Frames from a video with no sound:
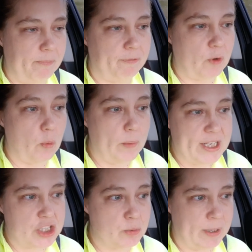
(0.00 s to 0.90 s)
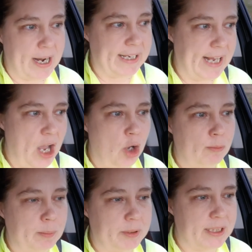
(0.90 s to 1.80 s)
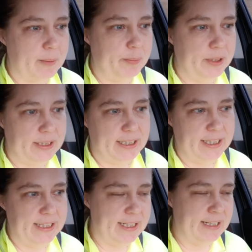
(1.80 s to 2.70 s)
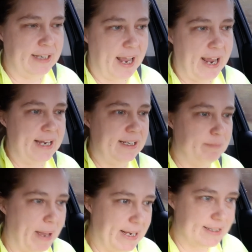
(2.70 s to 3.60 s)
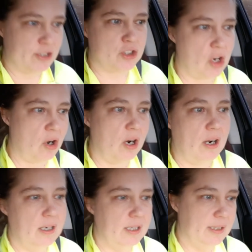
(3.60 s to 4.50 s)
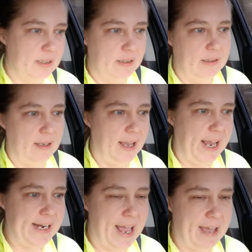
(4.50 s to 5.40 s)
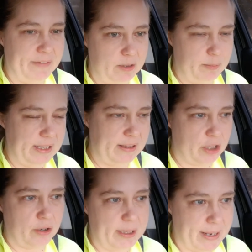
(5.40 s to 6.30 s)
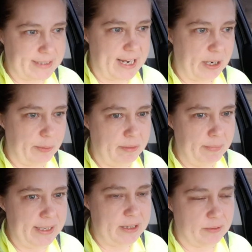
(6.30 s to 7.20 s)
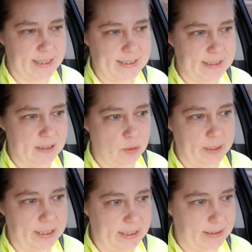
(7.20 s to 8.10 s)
for which when I get home I'm going to put it in a mason jar and have it be the cream I take with me the rest of the week.